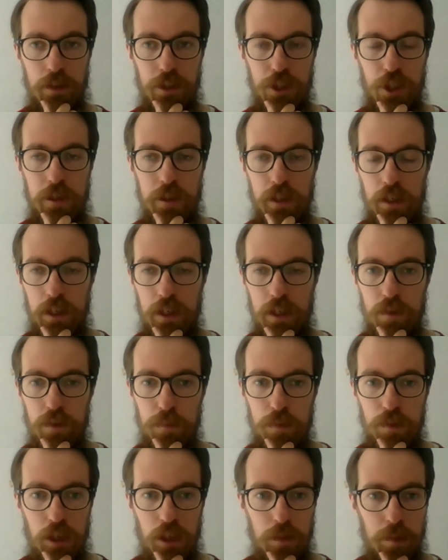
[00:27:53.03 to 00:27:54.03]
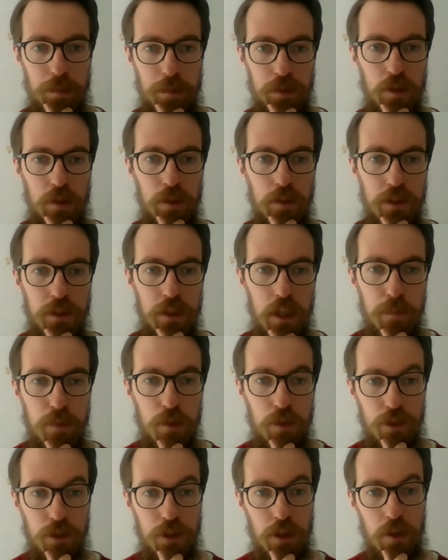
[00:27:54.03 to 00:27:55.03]
Junior League Football Club over in Scotland,
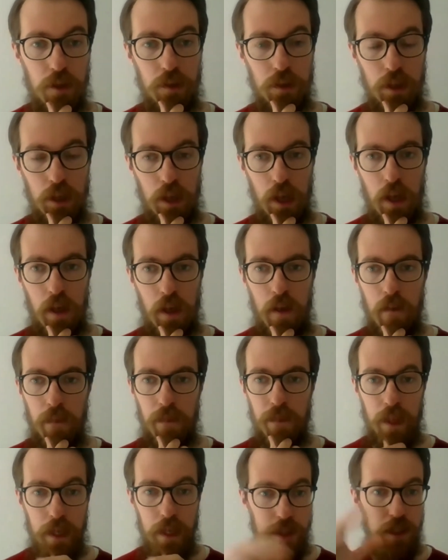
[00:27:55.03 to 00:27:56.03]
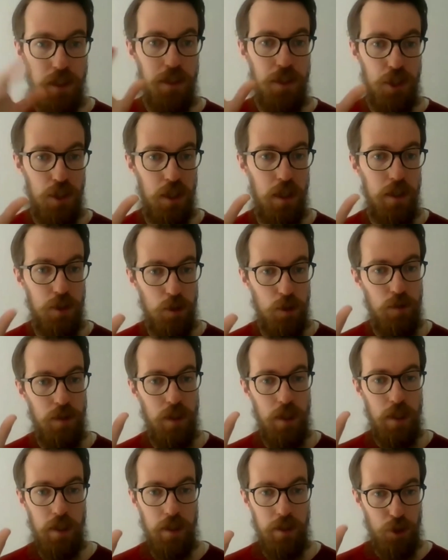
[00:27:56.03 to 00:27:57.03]
Tayport. So they digitized all
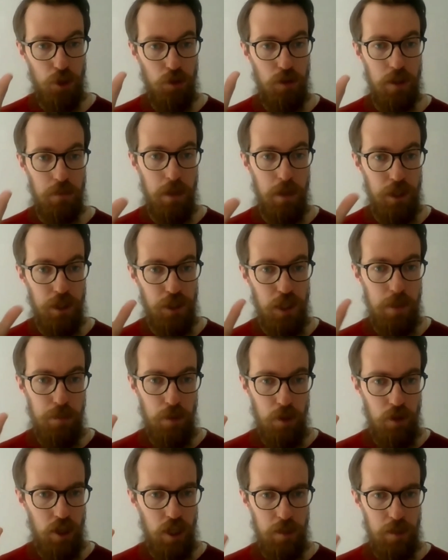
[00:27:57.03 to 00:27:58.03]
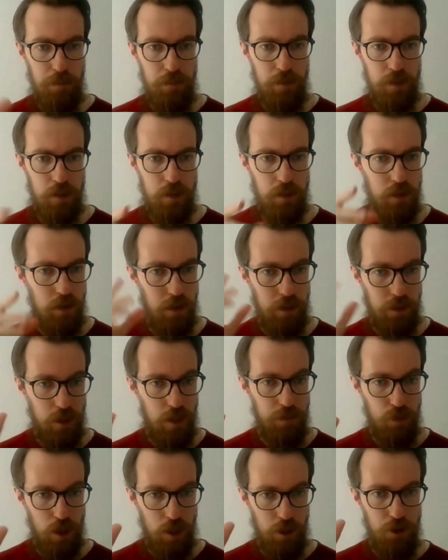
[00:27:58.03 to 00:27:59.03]
their historic matchday programs, like
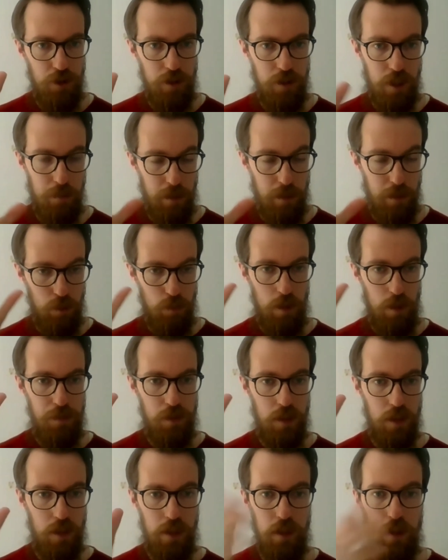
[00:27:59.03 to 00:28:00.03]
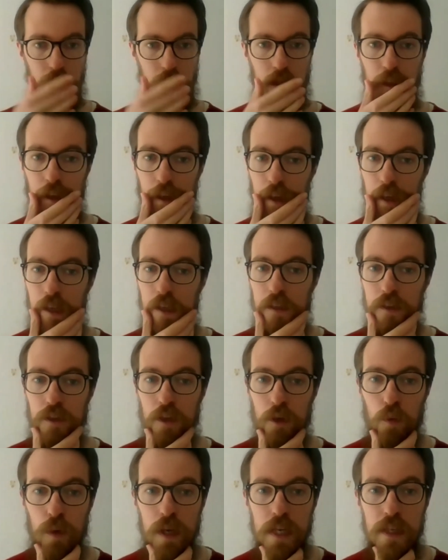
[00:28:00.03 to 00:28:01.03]
several hundred. They made a website.
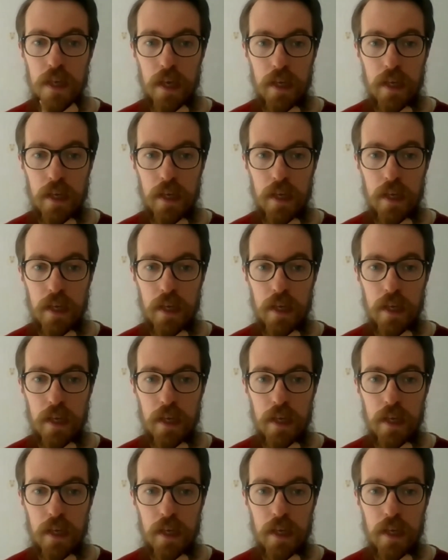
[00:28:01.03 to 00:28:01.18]
So we